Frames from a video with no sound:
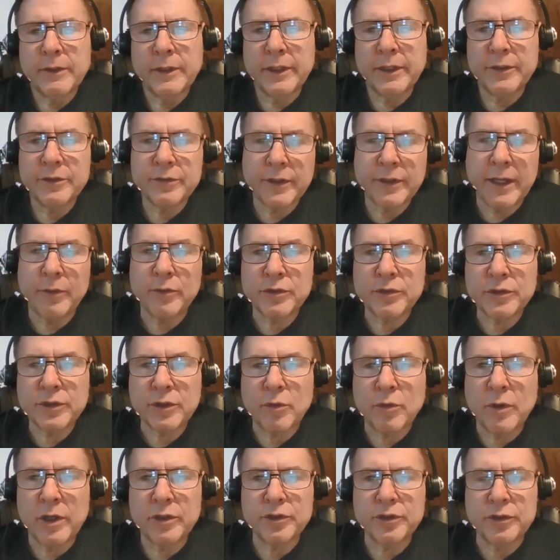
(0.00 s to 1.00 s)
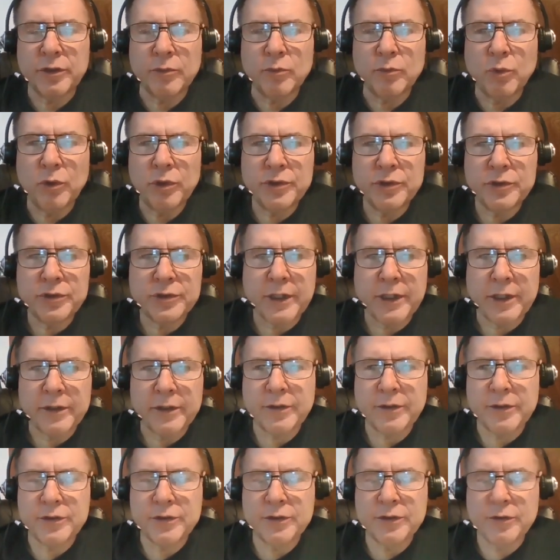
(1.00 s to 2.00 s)
Okay, so that was the question. Would you
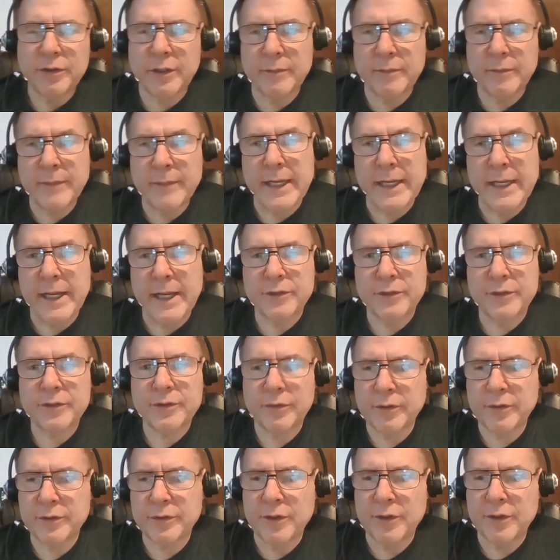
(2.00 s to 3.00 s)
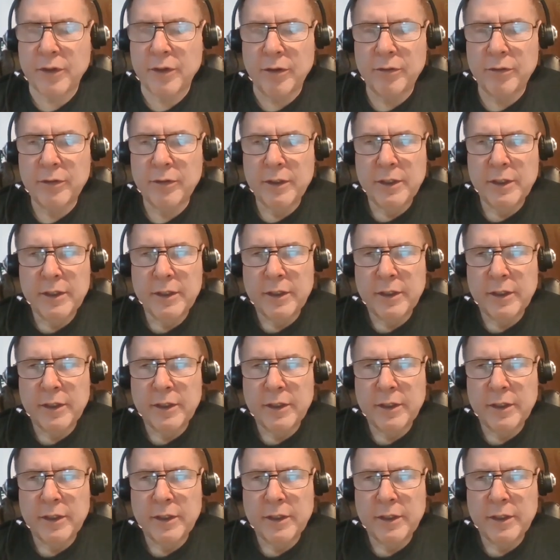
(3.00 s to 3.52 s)
start this unit? My answer is no.